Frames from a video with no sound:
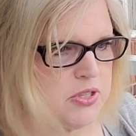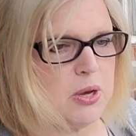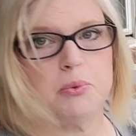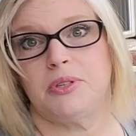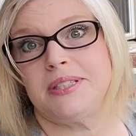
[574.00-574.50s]

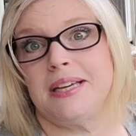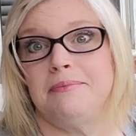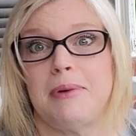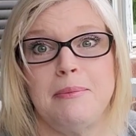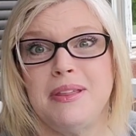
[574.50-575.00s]
so we'll
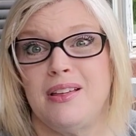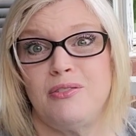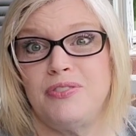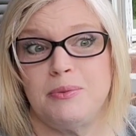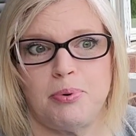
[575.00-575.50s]
see. Maybe
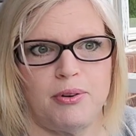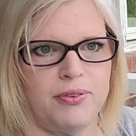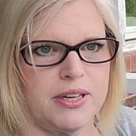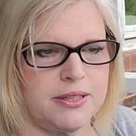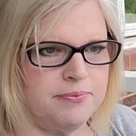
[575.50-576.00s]
they'll fit
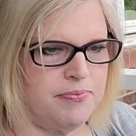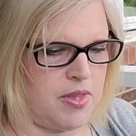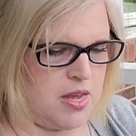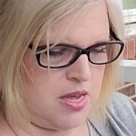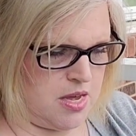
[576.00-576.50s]
perfect.
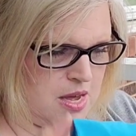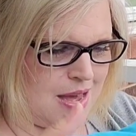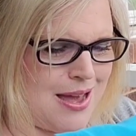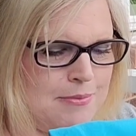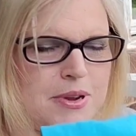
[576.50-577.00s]

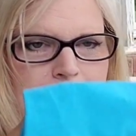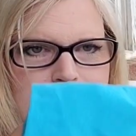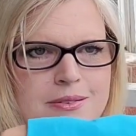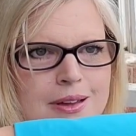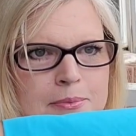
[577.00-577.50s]
I'm
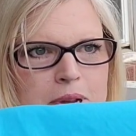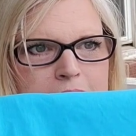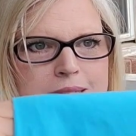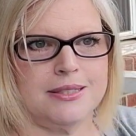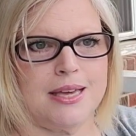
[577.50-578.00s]
not, I'm
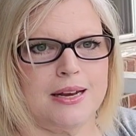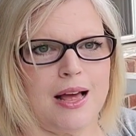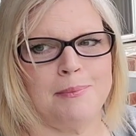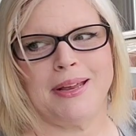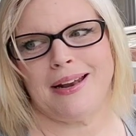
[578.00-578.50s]
not
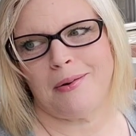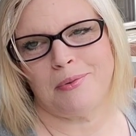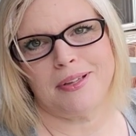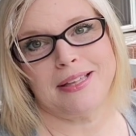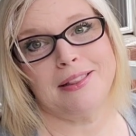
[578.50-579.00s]
set. I mean, I
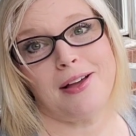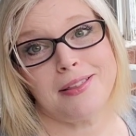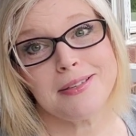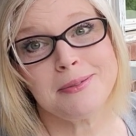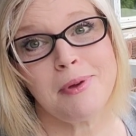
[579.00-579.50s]
really
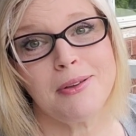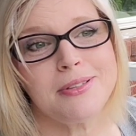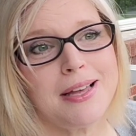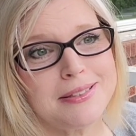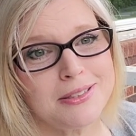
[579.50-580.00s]
like the small
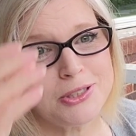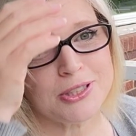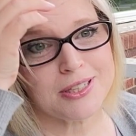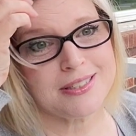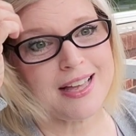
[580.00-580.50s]
sizes
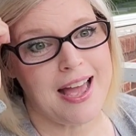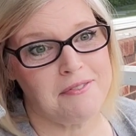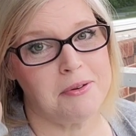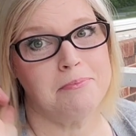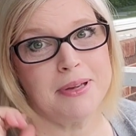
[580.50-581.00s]
just because I
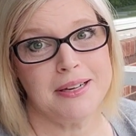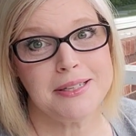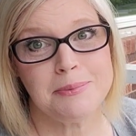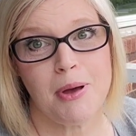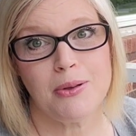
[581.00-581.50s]
haven't
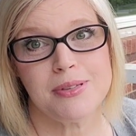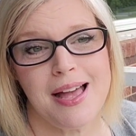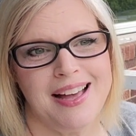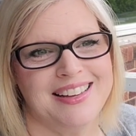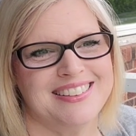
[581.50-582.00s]
been a small
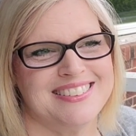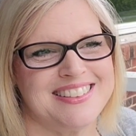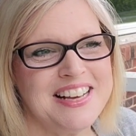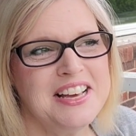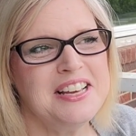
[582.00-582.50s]
size.
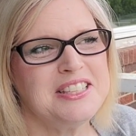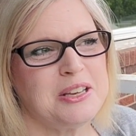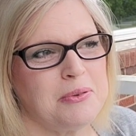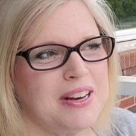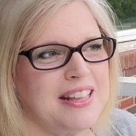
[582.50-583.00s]

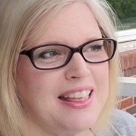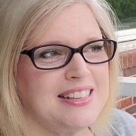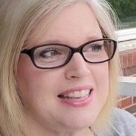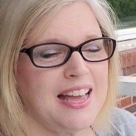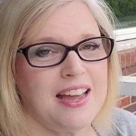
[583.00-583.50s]
so when
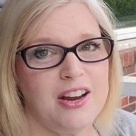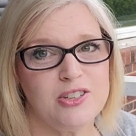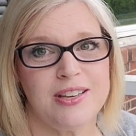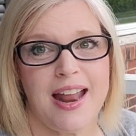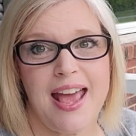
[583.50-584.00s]
they say,
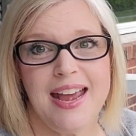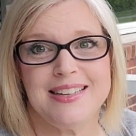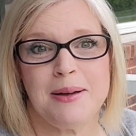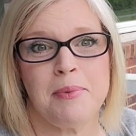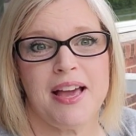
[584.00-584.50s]
here's an
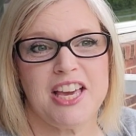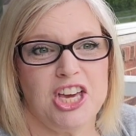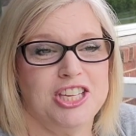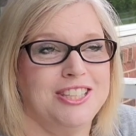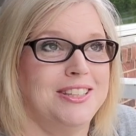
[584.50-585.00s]
eight, I'm like,